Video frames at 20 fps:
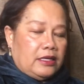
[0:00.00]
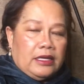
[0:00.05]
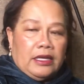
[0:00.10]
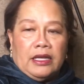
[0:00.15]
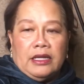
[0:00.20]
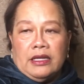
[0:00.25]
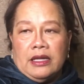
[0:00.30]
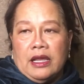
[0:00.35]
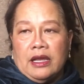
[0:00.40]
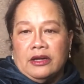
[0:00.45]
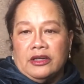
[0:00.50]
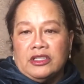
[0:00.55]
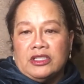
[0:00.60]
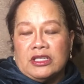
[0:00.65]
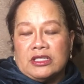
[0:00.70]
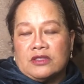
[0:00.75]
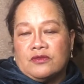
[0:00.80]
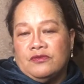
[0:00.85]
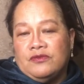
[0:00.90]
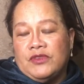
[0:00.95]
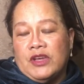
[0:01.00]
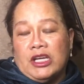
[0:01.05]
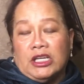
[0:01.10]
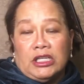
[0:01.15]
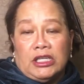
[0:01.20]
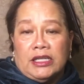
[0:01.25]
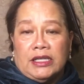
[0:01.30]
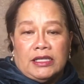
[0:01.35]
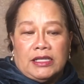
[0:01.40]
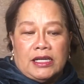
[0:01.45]
in here just
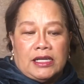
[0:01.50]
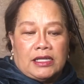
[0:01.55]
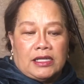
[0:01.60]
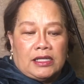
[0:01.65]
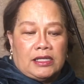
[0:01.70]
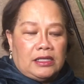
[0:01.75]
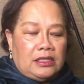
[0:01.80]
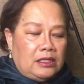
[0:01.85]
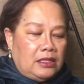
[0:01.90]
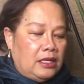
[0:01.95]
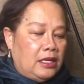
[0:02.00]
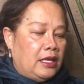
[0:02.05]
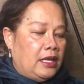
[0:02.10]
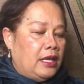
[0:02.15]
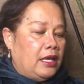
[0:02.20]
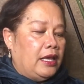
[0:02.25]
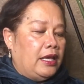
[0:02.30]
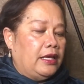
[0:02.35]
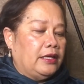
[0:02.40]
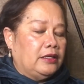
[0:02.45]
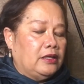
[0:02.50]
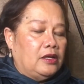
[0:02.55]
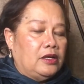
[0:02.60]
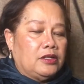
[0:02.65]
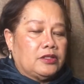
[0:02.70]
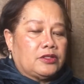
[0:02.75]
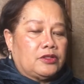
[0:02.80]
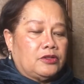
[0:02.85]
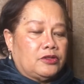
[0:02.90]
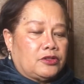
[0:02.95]
very little, and
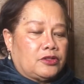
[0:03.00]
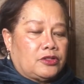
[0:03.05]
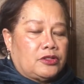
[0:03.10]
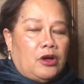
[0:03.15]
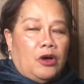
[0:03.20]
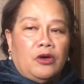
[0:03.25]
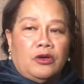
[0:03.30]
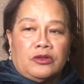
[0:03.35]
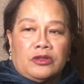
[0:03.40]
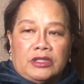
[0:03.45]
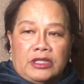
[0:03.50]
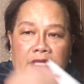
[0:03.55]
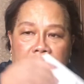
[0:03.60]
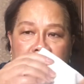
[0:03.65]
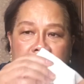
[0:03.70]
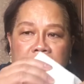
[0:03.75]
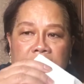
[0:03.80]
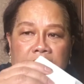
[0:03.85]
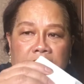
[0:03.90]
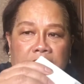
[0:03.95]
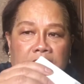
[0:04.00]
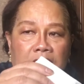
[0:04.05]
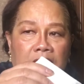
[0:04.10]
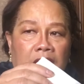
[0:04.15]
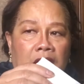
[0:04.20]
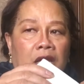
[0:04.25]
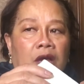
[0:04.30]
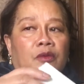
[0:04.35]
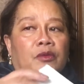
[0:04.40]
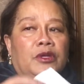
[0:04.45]
also soak this
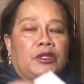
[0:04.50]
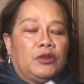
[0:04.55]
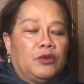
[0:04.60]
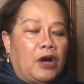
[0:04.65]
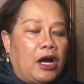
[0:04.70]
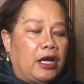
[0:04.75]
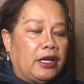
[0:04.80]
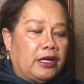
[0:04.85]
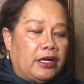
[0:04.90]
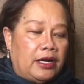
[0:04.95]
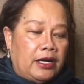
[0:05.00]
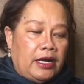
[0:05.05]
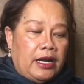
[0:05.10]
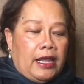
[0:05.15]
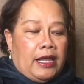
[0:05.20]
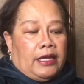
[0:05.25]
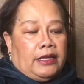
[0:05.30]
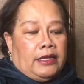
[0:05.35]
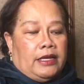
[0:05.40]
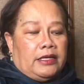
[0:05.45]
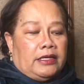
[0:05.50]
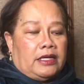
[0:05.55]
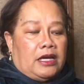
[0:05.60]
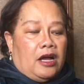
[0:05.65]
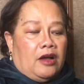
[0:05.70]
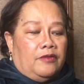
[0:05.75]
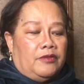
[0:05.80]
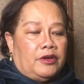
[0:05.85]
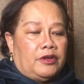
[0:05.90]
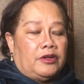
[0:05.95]
with water, and then
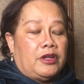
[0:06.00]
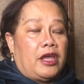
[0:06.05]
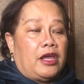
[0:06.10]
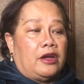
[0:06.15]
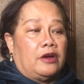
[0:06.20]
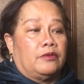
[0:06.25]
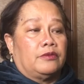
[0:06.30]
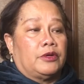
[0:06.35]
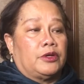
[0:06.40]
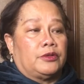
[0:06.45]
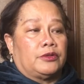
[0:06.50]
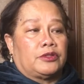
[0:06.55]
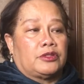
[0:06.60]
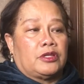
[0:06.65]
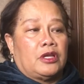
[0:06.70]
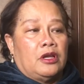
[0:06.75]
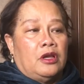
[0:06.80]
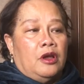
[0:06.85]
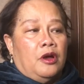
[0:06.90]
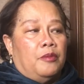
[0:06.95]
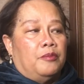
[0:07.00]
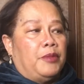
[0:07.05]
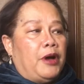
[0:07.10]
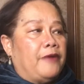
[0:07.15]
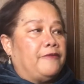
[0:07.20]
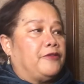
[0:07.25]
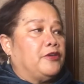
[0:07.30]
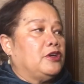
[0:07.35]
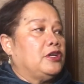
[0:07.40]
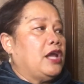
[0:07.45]
cover the air roots.
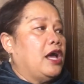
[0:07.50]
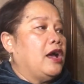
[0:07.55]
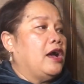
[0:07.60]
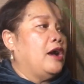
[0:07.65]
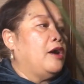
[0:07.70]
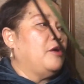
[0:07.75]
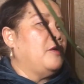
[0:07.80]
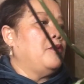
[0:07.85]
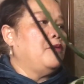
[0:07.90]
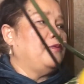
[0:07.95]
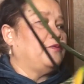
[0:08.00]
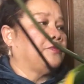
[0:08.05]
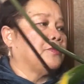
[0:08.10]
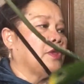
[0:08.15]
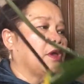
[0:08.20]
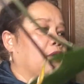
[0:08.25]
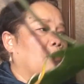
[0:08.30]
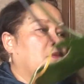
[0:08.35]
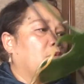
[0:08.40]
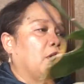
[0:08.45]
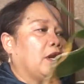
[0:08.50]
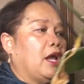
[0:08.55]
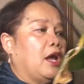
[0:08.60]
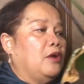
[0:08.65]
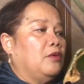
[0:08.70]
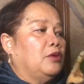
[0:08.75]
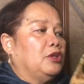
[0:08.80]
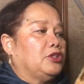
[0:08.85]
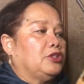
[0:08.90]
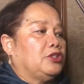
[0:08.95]
But for now, what I
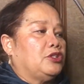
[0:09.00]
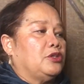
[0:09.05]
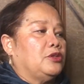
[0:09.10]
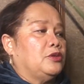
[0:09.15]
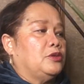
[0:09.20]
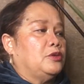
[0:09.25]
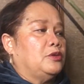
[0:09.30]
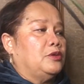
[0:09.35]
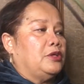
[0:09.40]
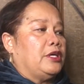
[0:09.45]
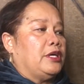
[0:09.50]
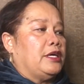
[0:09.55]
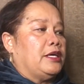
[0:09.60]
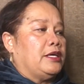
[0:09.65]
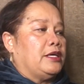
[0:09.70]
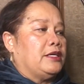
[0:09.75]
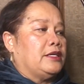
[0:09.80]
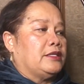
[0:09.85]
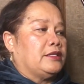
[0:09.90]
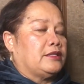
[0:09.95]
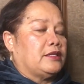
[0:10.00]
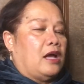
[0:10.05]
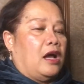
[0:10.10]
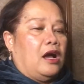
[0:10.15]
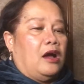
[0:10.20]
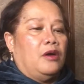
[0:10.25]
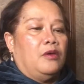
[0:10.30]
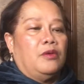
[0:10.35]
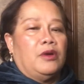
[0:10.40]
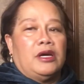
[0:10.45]
will do is
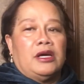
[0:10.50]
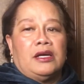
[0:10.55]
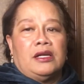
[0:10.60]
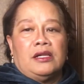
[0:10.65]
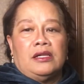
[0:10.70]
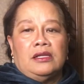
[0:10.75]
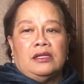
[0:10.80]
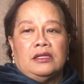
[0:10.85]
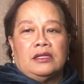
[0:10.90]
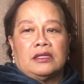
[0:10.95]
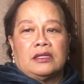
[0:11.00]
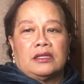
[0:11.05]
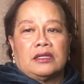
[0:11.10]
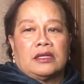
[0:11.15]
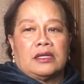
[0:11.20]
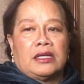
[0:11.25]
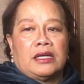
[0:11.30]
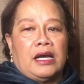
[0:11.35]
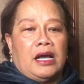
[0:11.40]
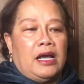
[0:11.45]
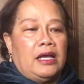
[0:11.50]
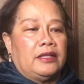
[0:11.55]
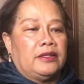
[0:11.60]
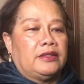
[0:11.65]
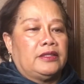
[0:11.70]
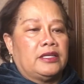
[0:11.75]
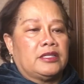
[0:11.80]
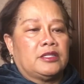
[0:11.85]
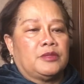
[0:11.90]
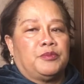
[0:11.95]
I will cut
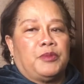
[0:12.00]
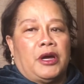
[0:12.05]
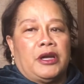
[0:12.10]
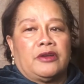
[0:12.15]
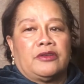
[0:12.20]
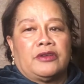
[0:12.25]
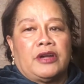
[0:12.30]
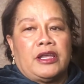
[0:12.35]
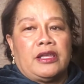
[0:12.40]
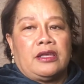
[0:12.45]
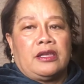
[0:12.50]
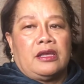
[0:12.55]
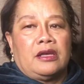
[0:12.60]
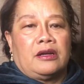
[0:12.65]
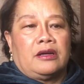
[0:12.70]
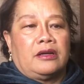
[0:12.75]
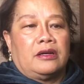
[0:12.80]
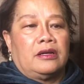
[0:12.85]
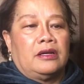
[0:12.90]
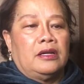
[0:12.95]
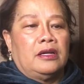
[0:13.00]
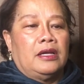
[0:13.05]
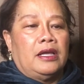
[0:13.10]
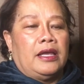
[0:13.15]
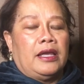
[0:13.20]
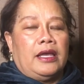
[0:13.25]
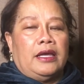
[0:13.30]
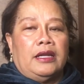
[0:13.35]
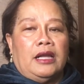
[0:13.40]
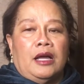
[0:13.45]
this part right here,
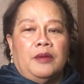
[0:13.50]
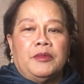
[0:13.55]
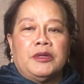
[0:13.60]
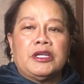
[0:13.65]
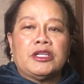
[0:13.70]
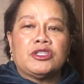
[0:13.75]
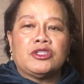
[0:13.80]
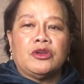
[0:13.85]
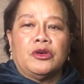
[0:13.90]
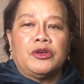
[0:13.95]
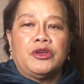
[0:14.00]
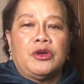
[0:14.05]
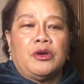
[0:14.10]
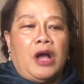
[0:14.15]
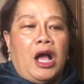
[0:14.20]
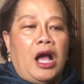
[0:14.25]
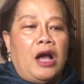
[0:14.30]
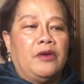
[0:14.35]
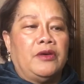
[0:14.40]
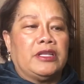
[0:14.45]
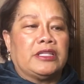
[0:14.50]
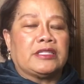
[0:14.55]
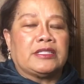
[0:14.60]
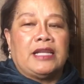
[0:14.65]
and I'm gonna show you how it's